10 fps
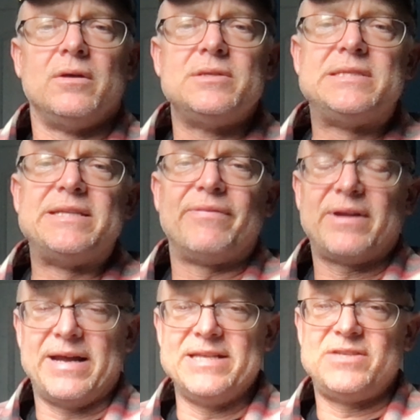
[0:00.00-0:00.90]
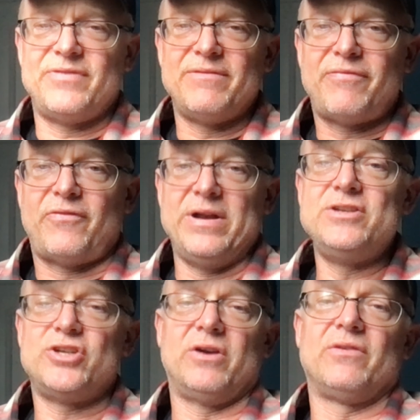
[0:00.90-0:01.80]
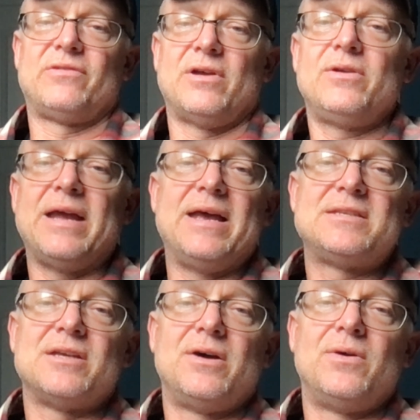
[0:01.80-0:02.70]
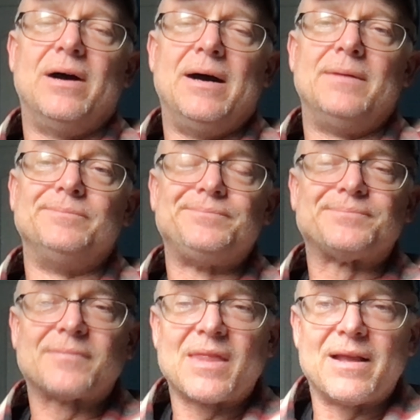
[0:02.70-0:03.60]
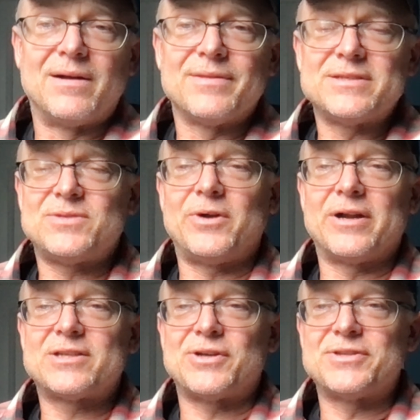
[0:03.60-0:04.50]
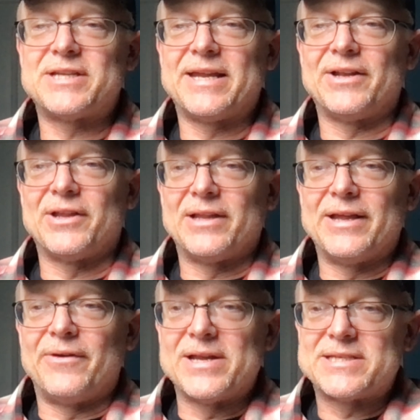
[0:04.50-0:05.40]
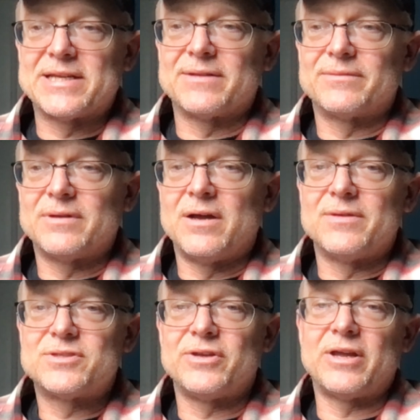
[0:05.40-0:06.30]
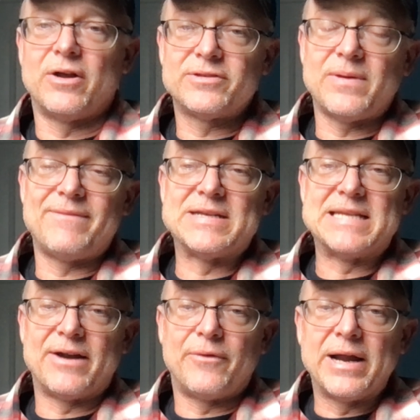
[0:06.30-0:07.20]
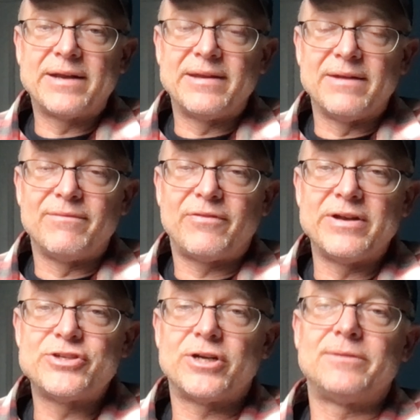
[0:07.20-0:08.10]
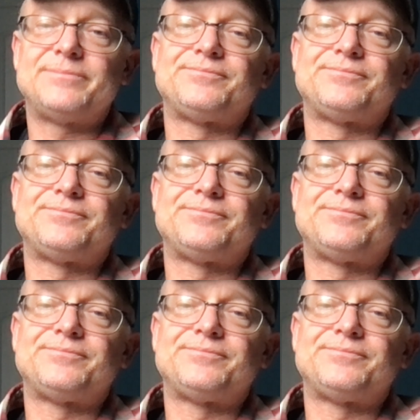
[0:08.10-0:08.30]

Different kinds of infringers. Okay, so this is where it starts to get a little interesting. So you can also have a direct infringer.